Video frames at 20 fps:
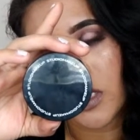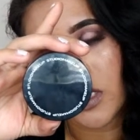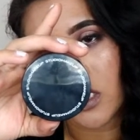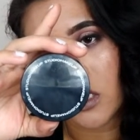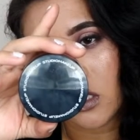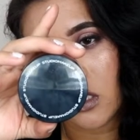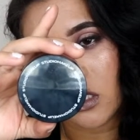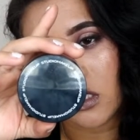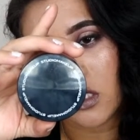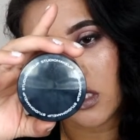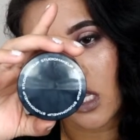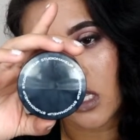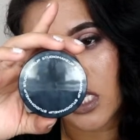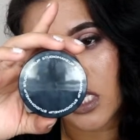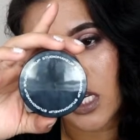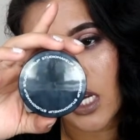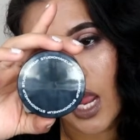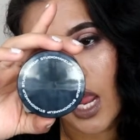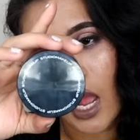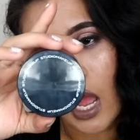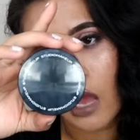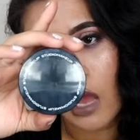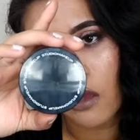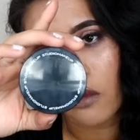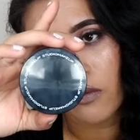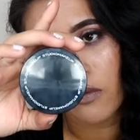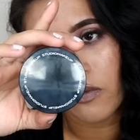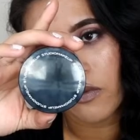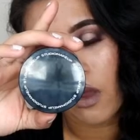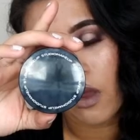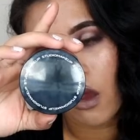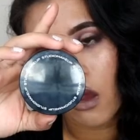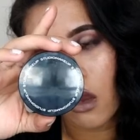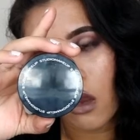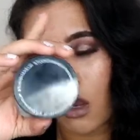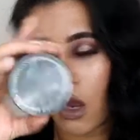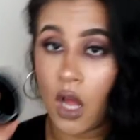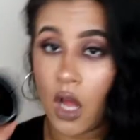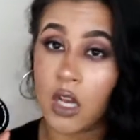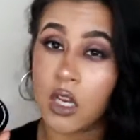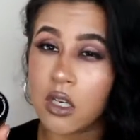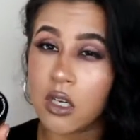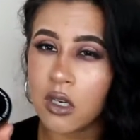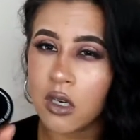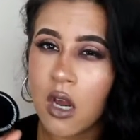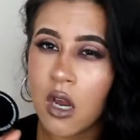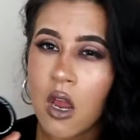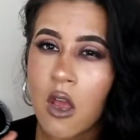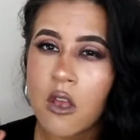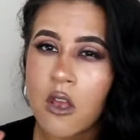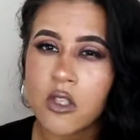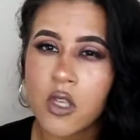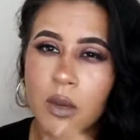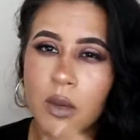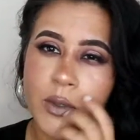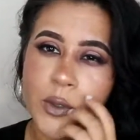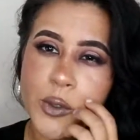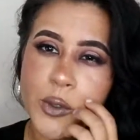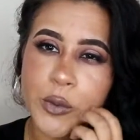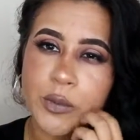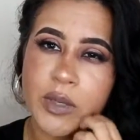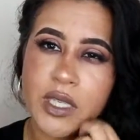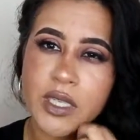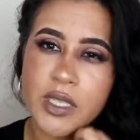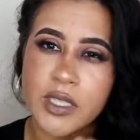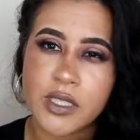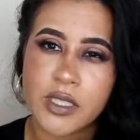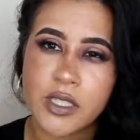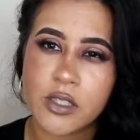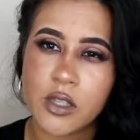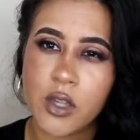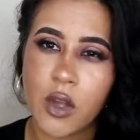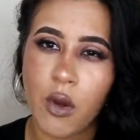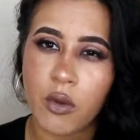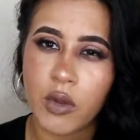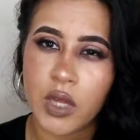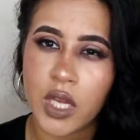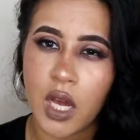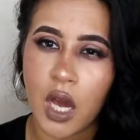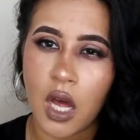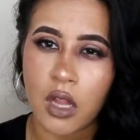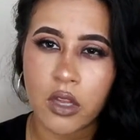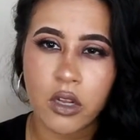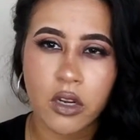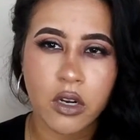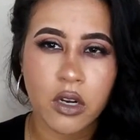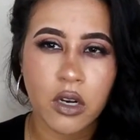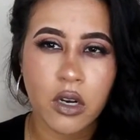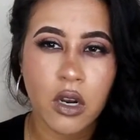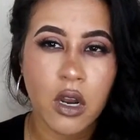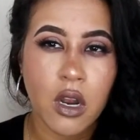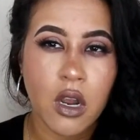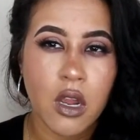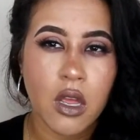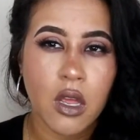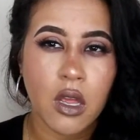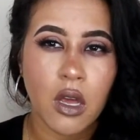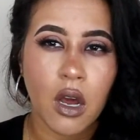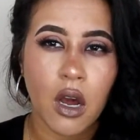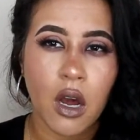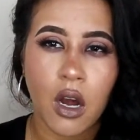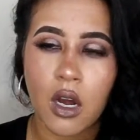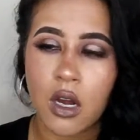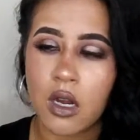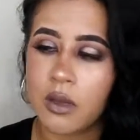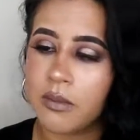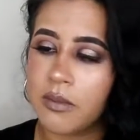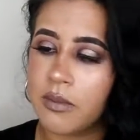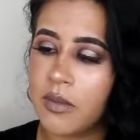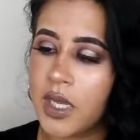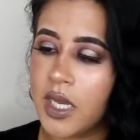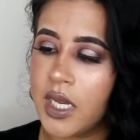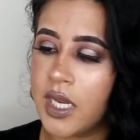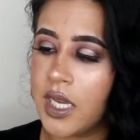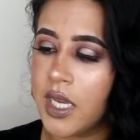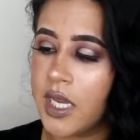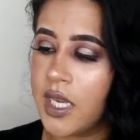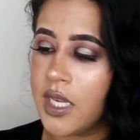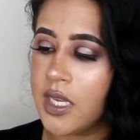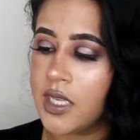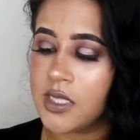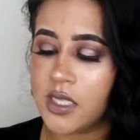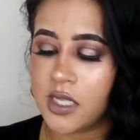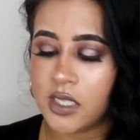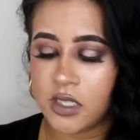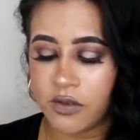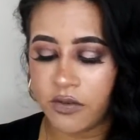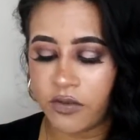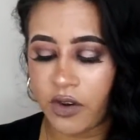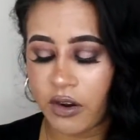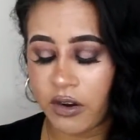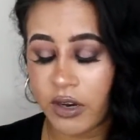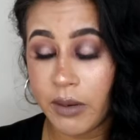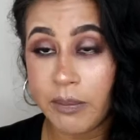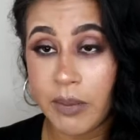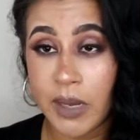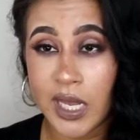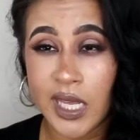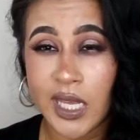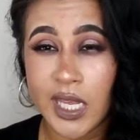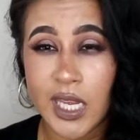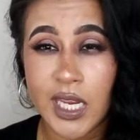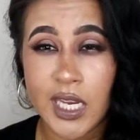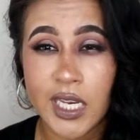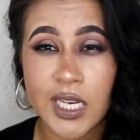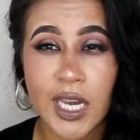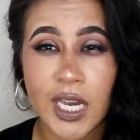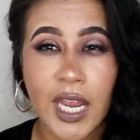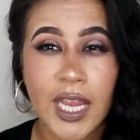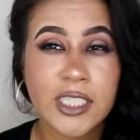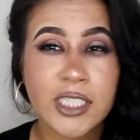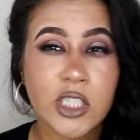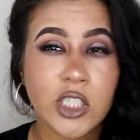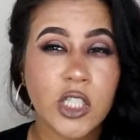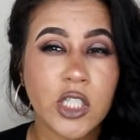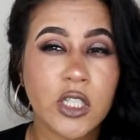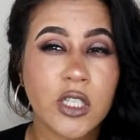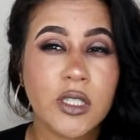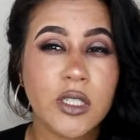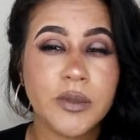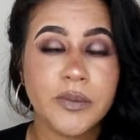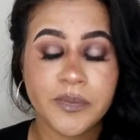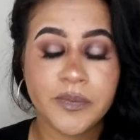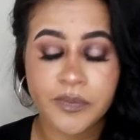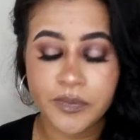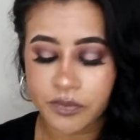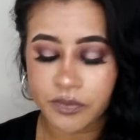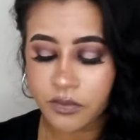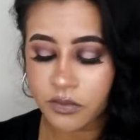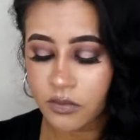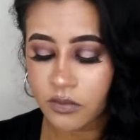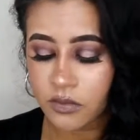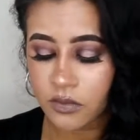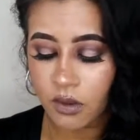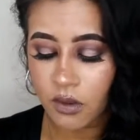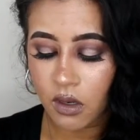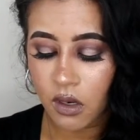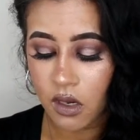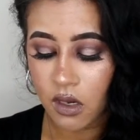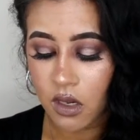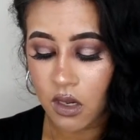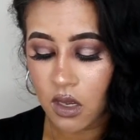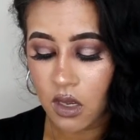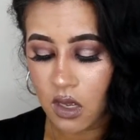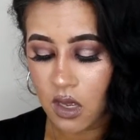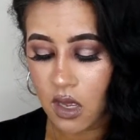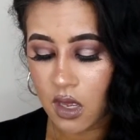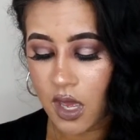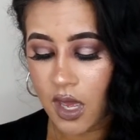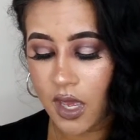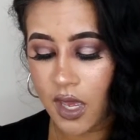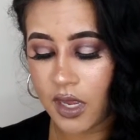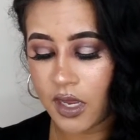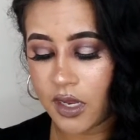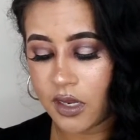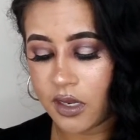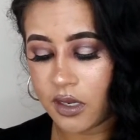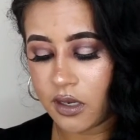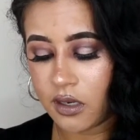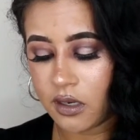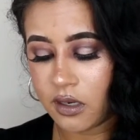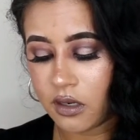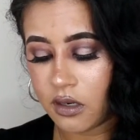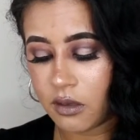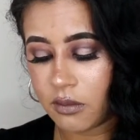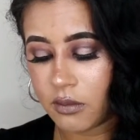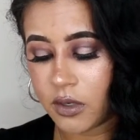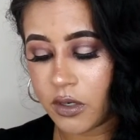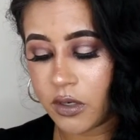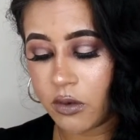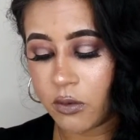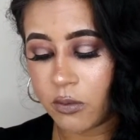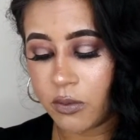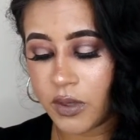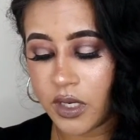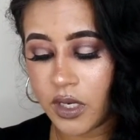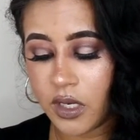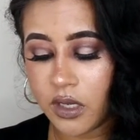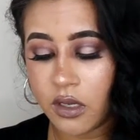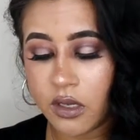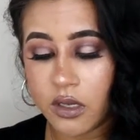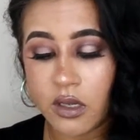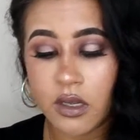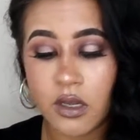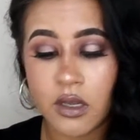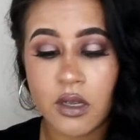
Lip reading: This doesn't have a color, so I'm assuming this is the only color. It's very pinky in nature, and I'm gonna open it.